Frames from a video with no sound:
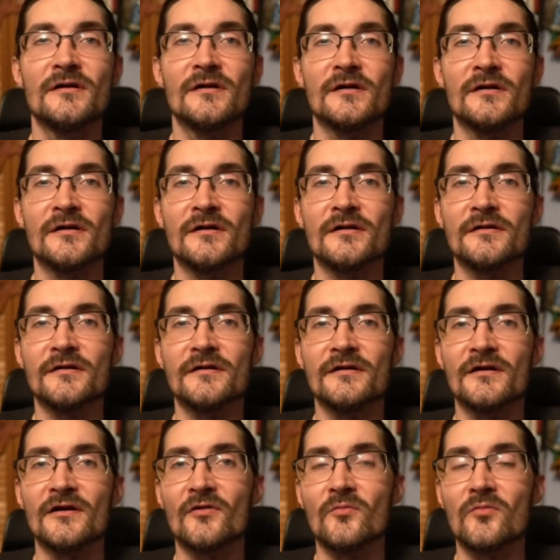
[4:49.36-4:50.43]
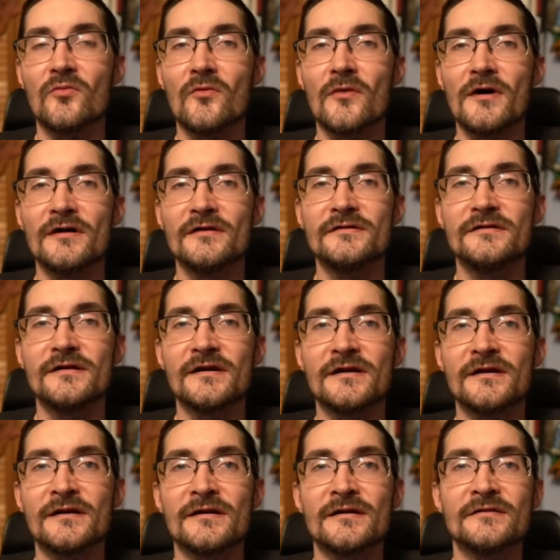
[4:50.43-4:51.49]
on help wanted
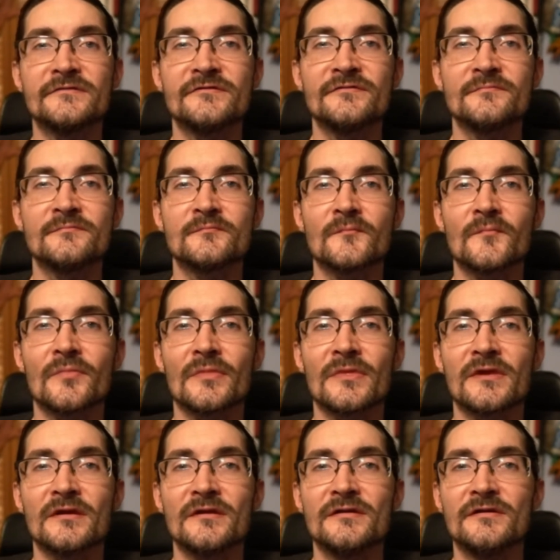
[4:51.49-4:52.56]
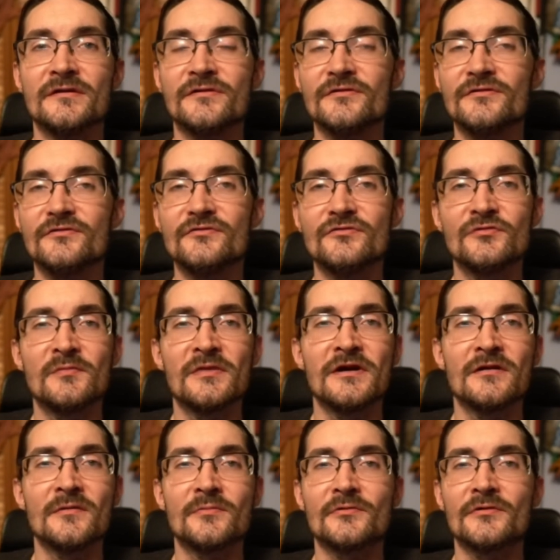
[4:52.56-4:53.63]
ads, in the
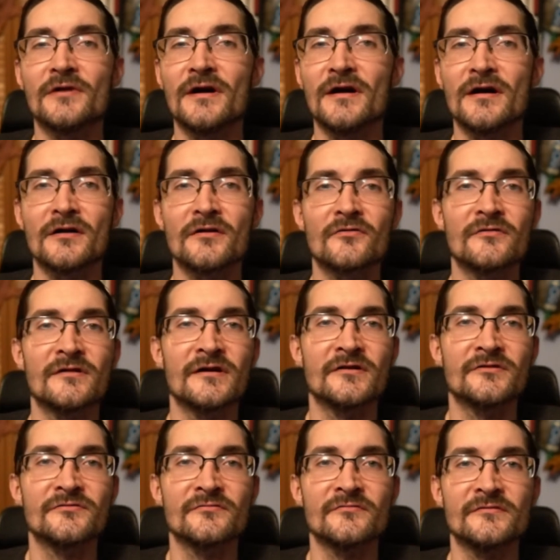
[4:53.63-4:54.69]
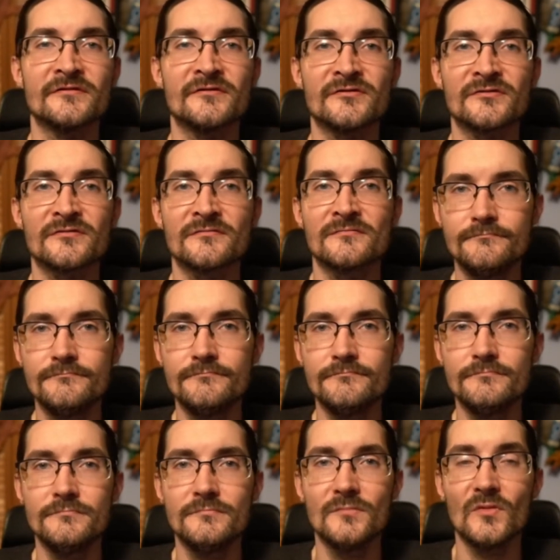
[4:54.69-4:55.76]
newspaper, on Craigslist,
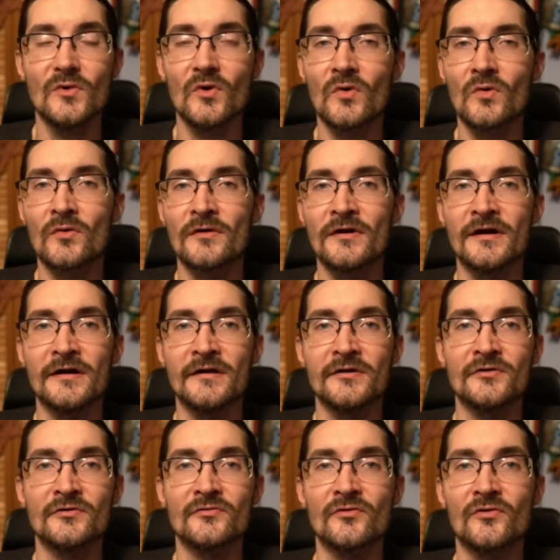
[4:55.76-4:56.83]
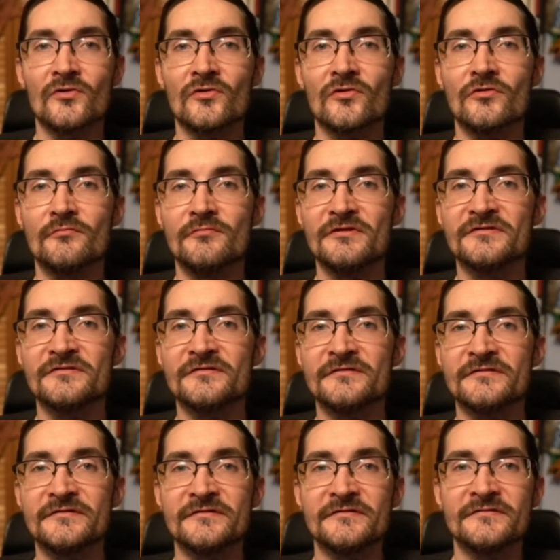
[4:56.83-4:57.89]
or at your local
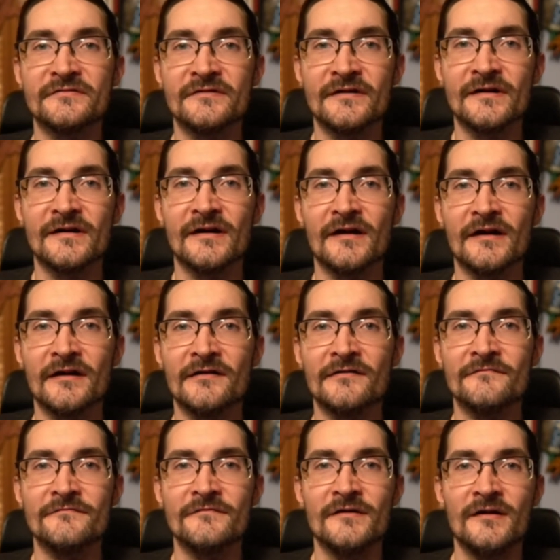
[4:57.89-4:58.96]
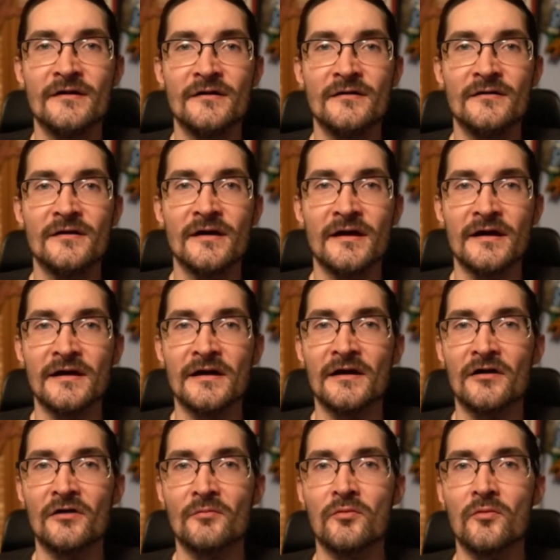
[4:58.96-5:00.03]
businesses that have a
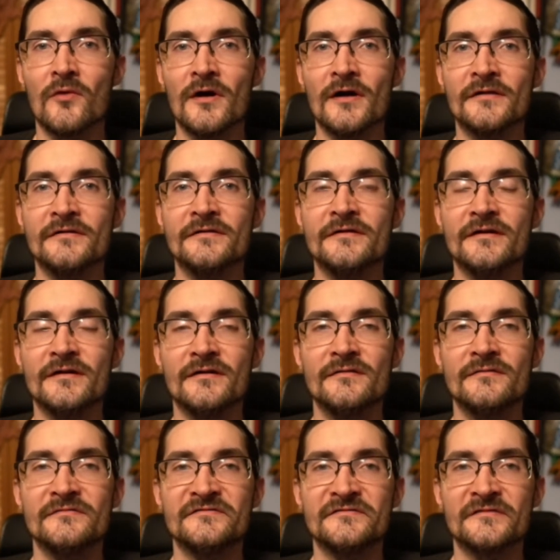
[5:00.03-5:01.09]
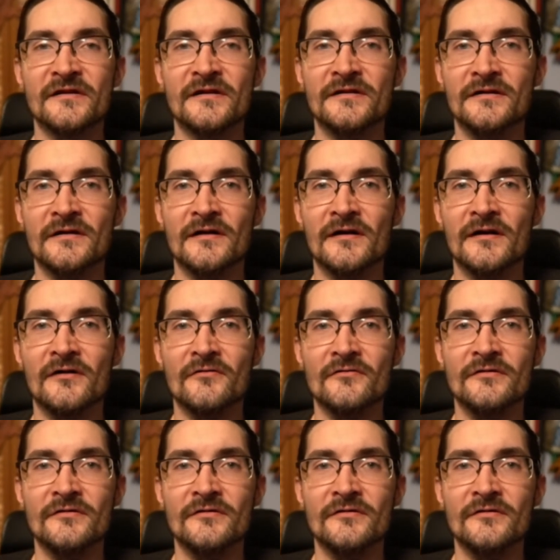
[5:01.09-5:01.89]
help wanted sign out